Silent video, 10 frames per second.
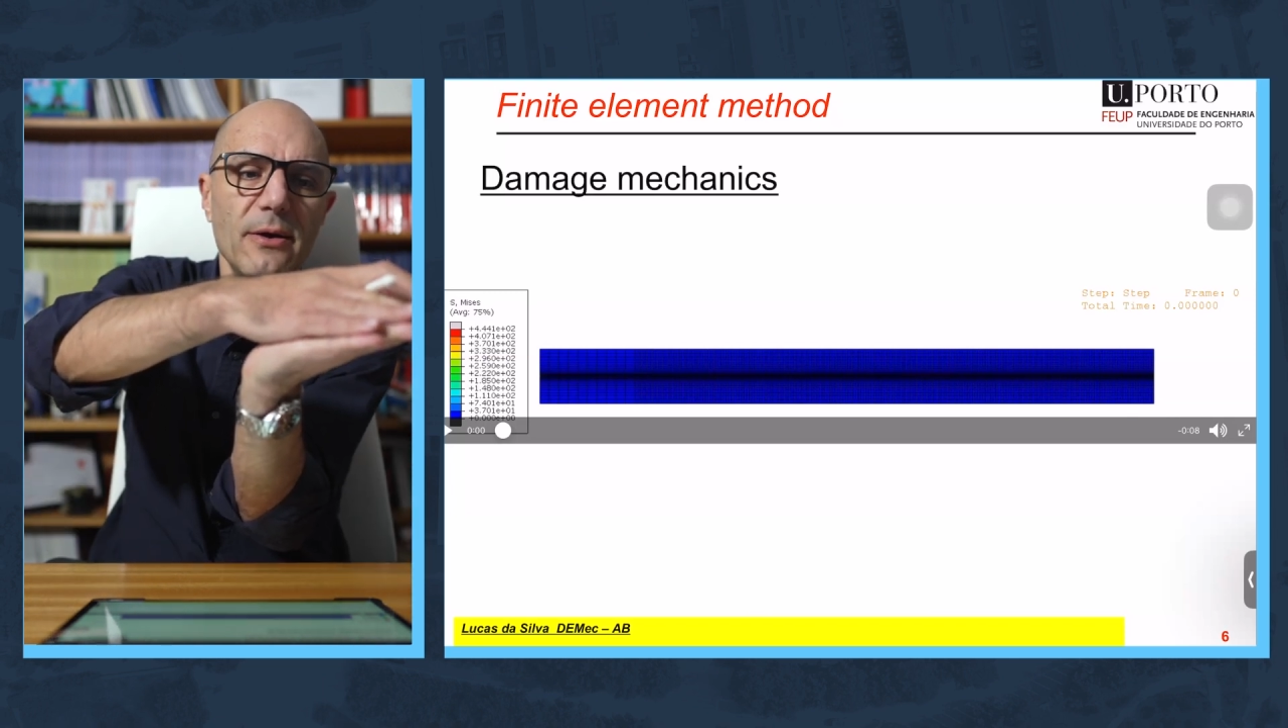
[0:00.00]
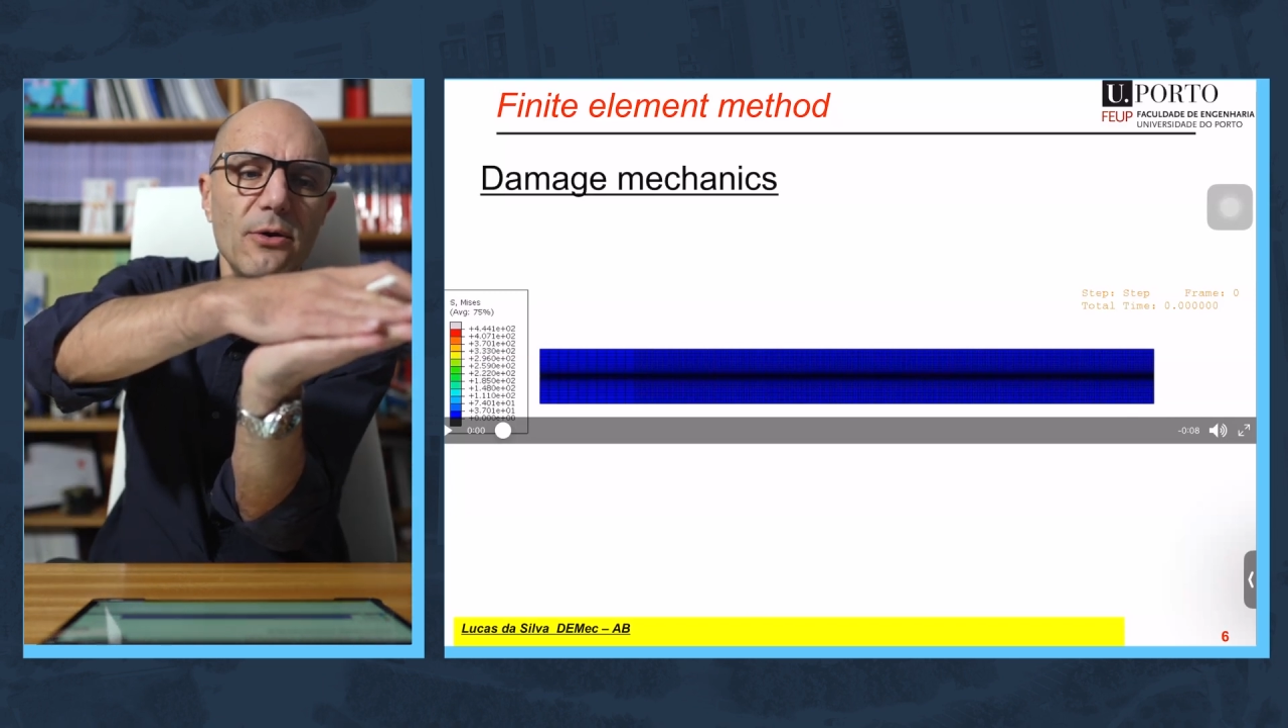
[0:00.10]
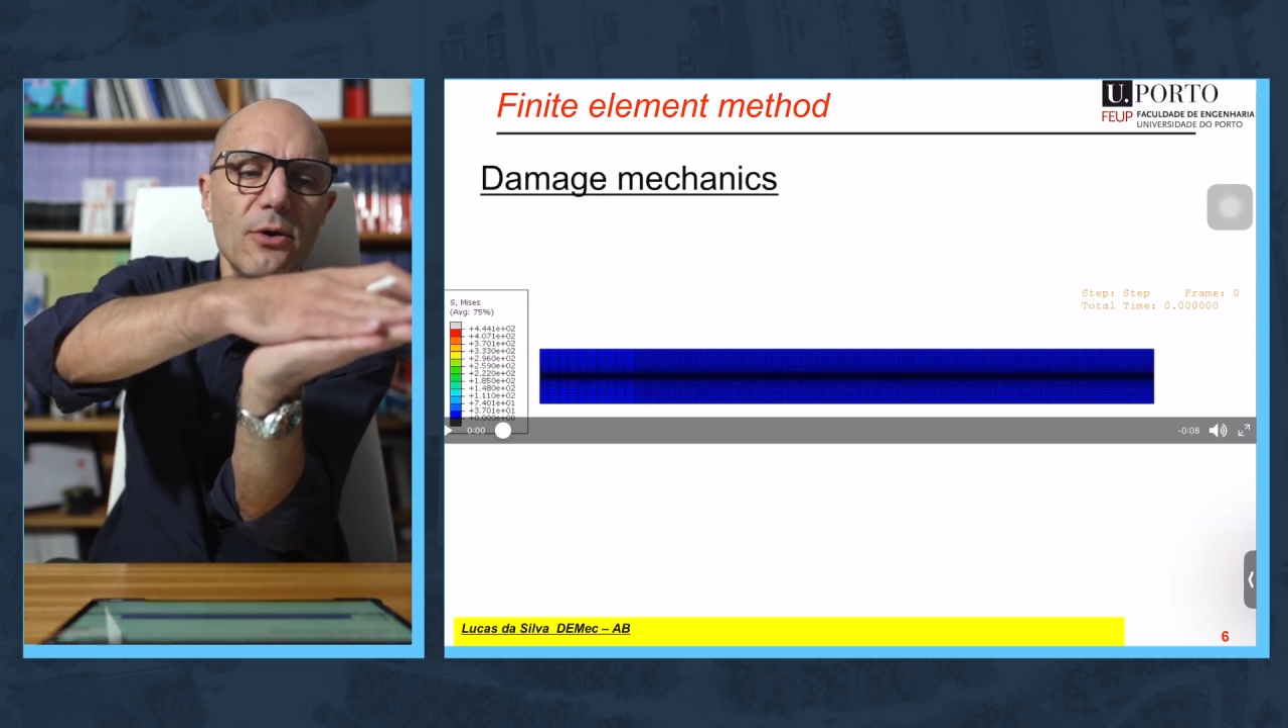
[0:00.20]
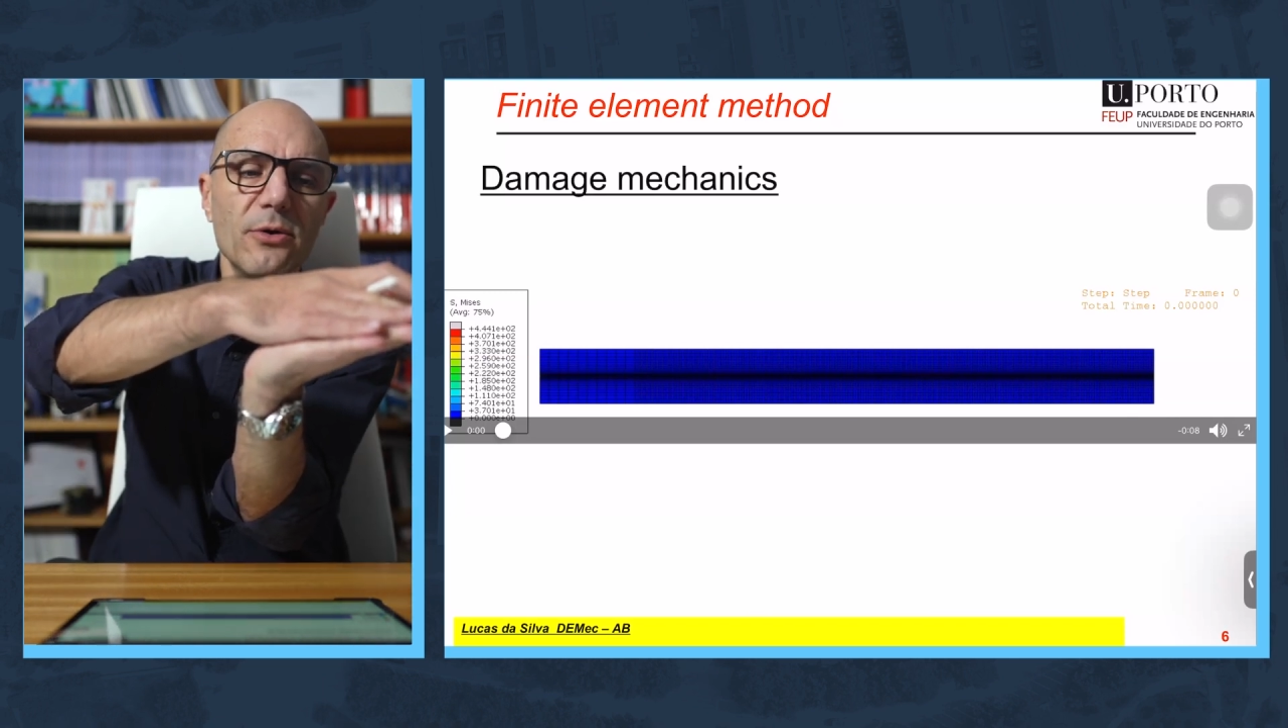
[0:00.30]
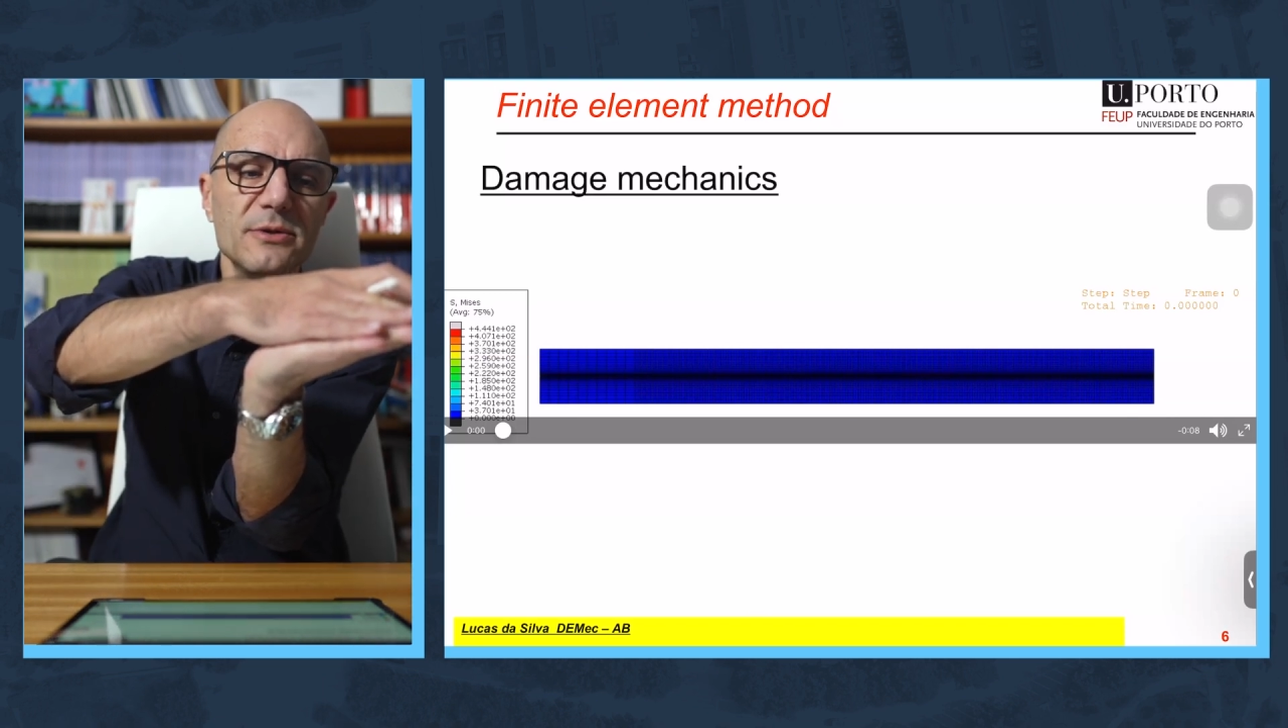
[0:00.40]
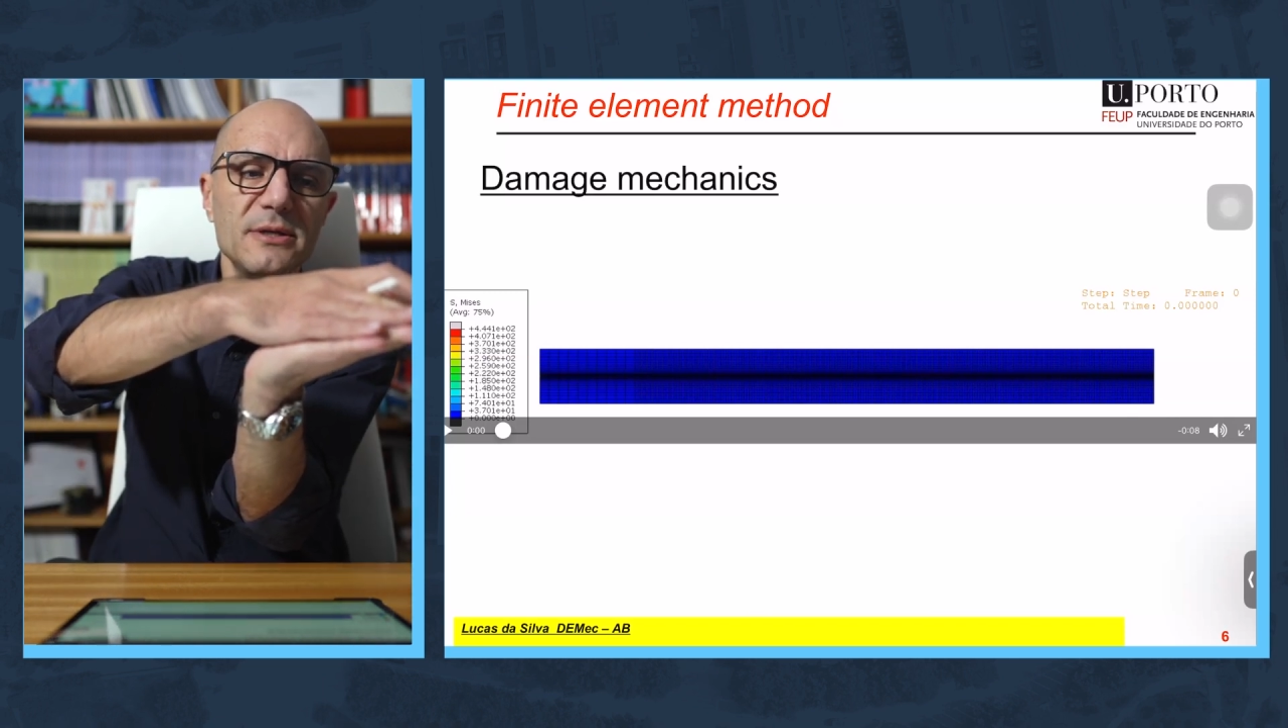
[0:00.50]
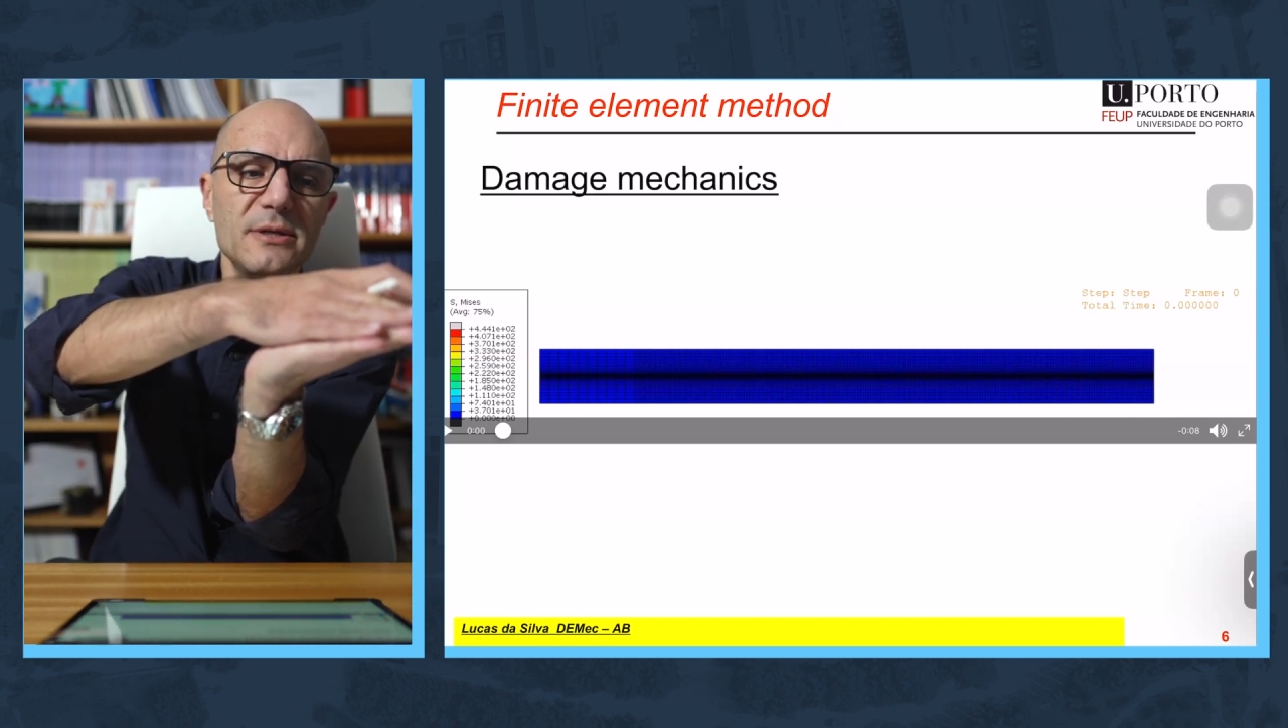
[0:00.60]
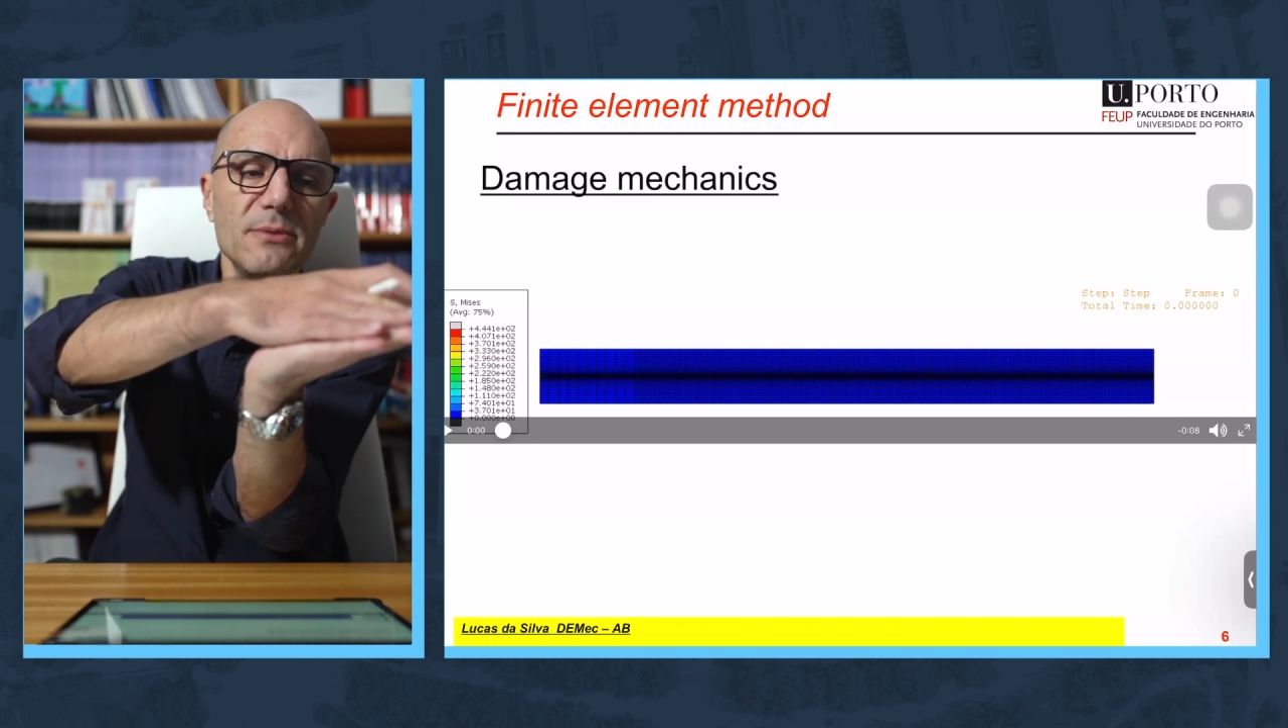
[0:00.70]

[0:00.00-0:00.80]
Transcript: load it